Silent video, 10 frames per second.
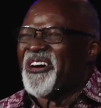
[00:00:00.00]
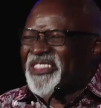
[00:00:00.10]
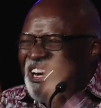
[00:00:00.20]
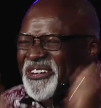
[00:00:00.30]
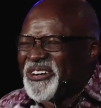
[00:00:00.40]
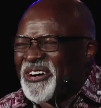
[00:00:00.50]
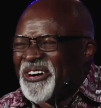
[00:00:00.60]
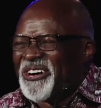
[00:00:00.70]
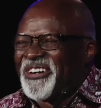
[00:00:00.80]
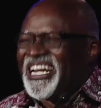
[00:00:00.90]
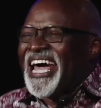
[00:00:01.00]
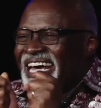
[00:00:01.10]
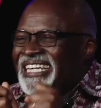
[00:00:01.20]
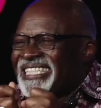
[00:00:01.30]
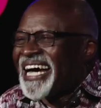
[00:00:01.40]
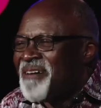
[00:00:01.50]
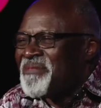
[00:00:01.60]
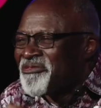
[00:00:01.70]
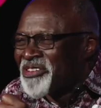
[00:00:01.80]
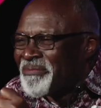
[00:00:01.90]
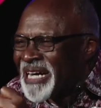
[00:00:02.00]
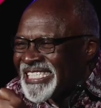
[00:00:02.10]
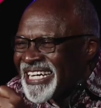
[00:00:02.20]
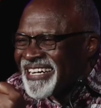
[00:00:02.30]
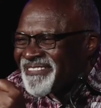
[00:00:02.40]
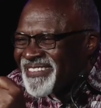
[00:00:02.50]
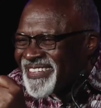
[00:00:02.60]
the good is coming from Nazareth.